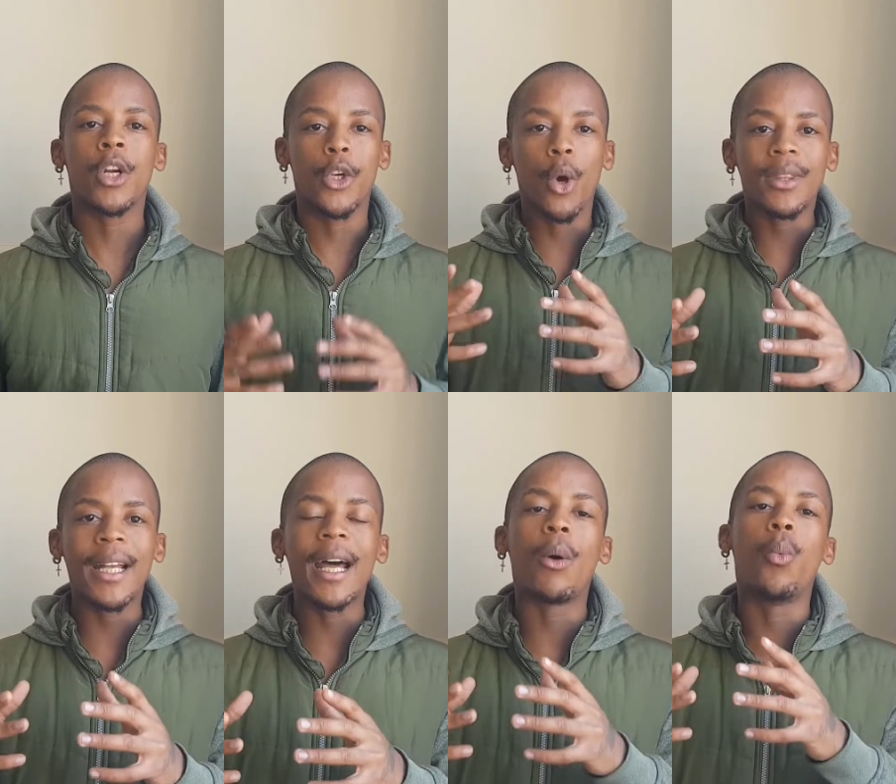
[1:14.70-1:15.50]
Note
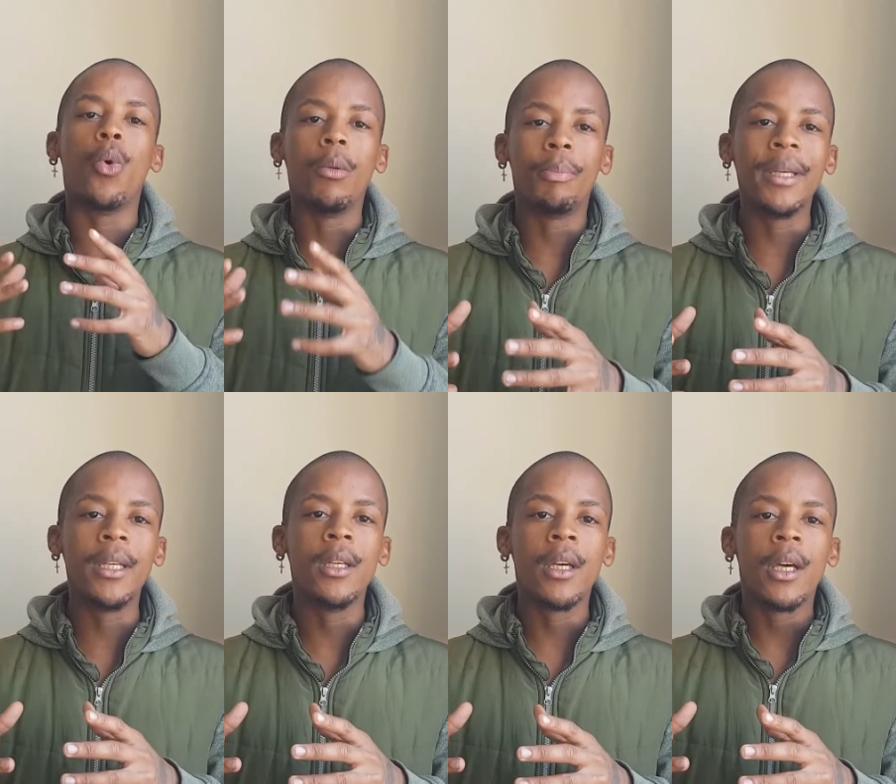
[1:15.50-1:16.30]
that I will
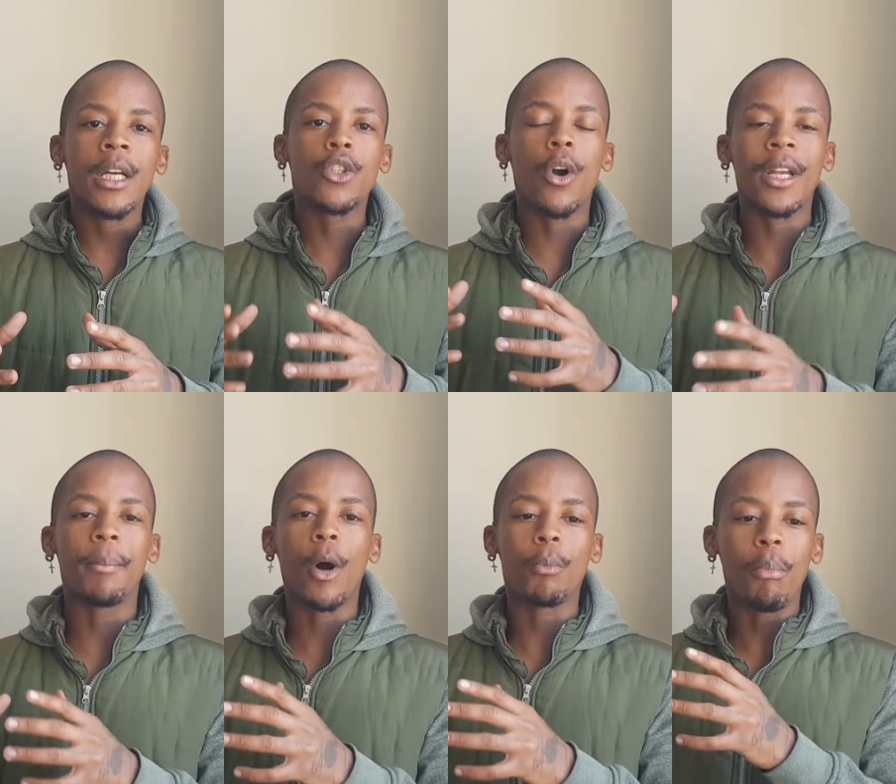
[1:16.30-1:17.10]
be talking
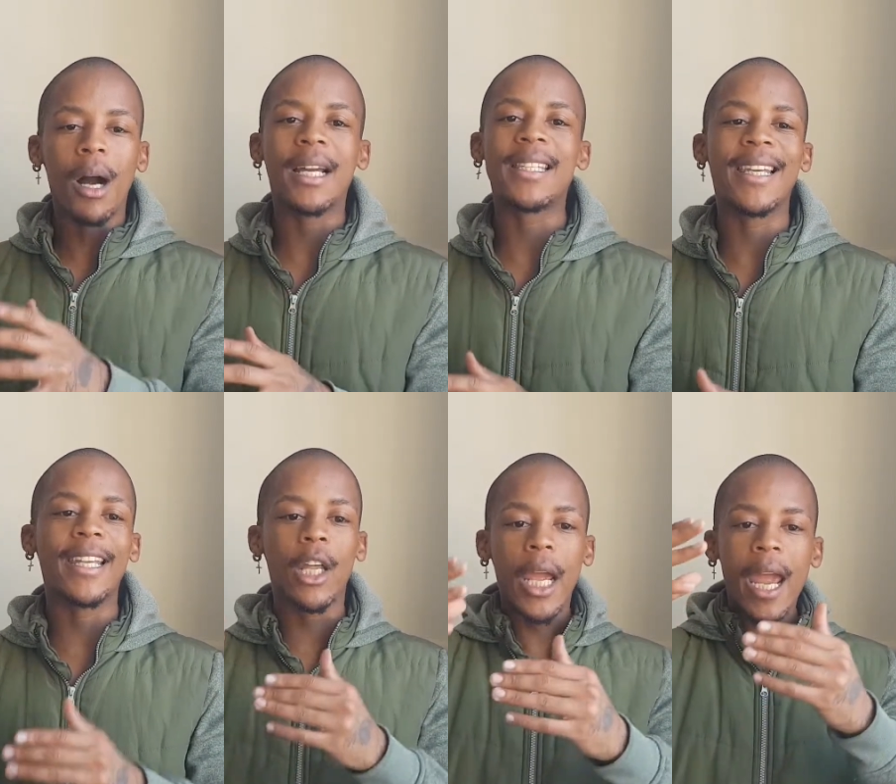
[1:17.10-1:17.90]
about marketing
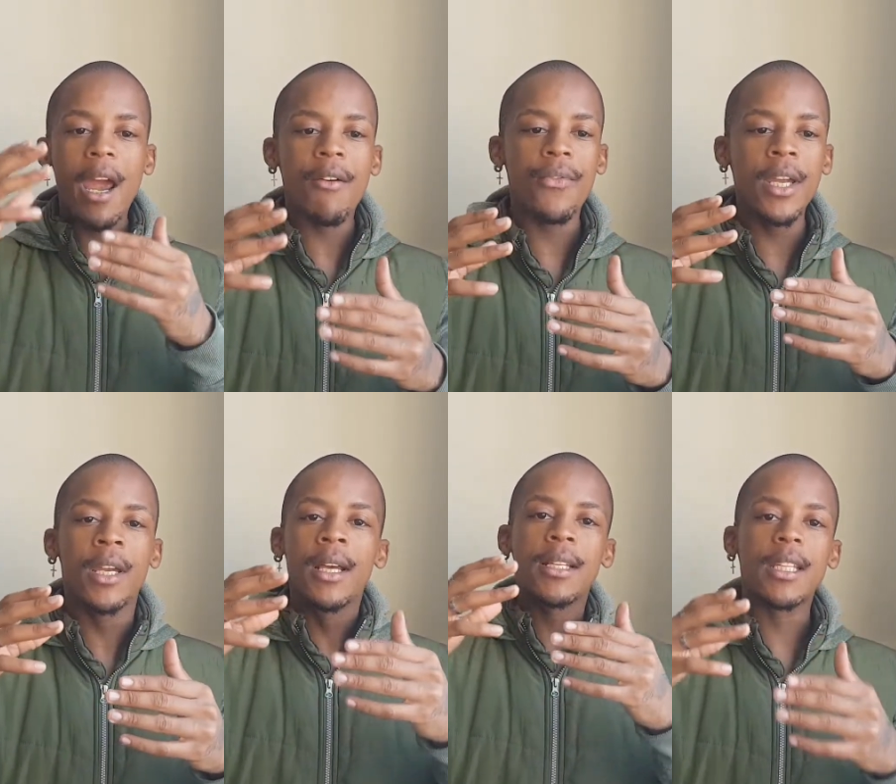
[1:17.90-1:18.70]
in
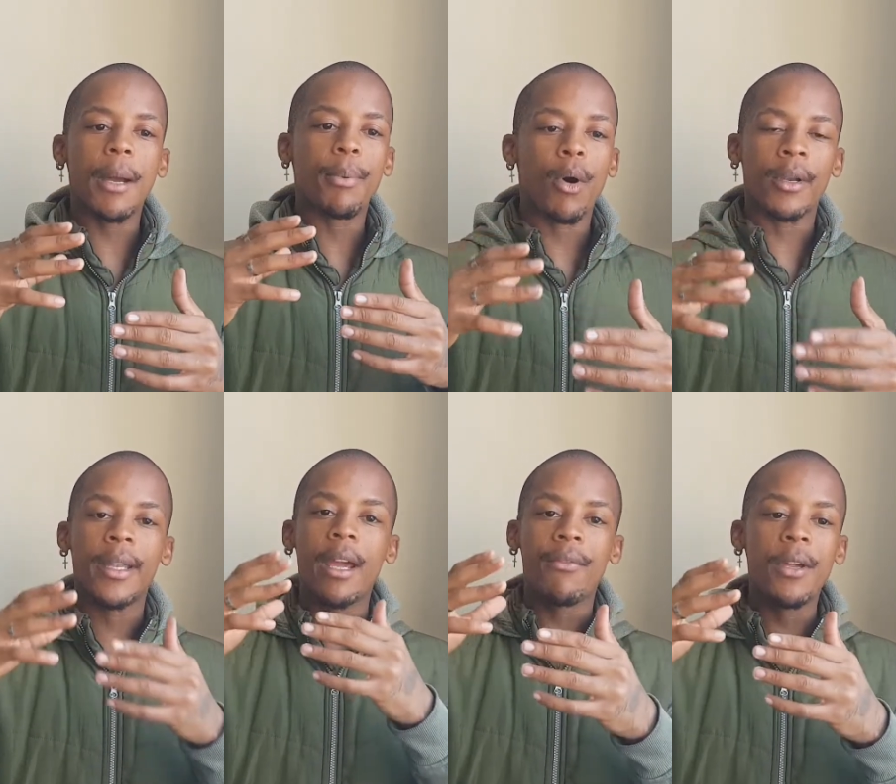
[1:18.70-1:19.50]
every step on
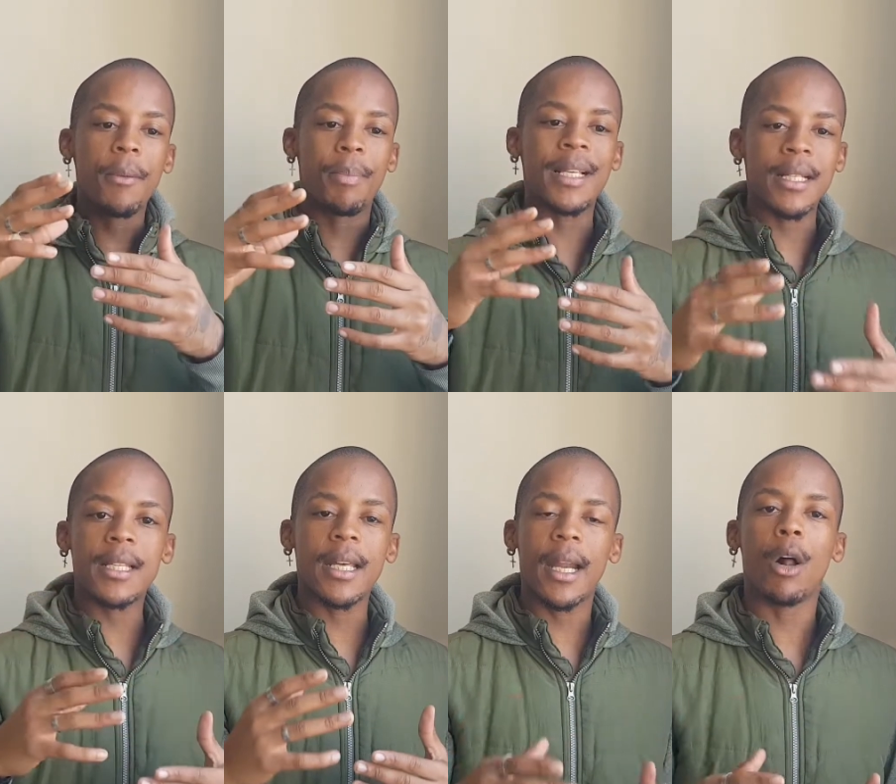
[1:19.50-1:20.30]
every business
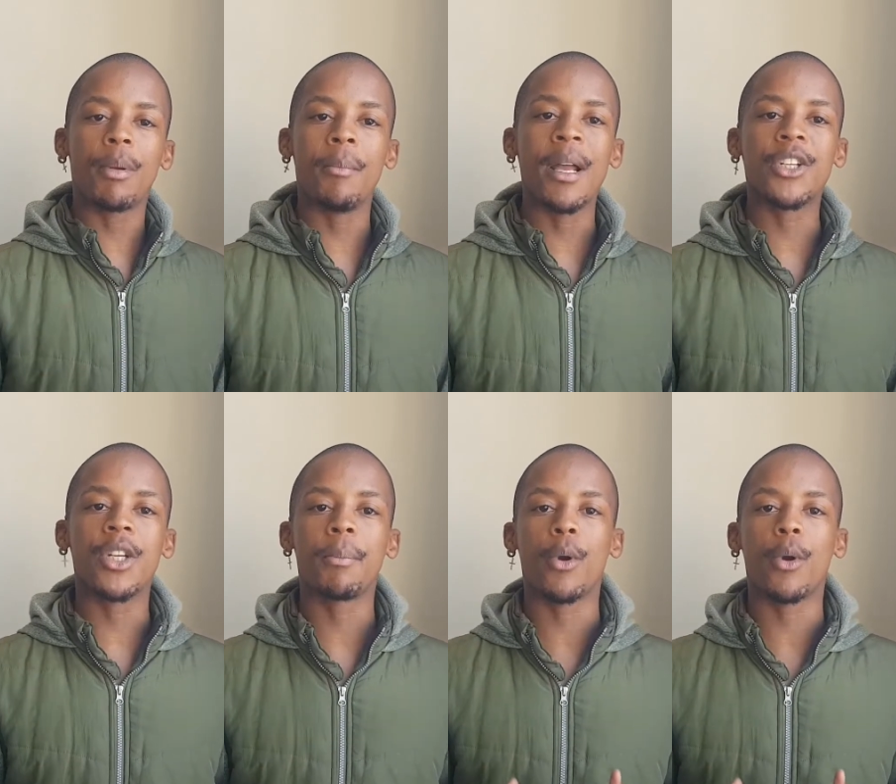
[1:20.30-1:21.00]
that I'll be mentioning,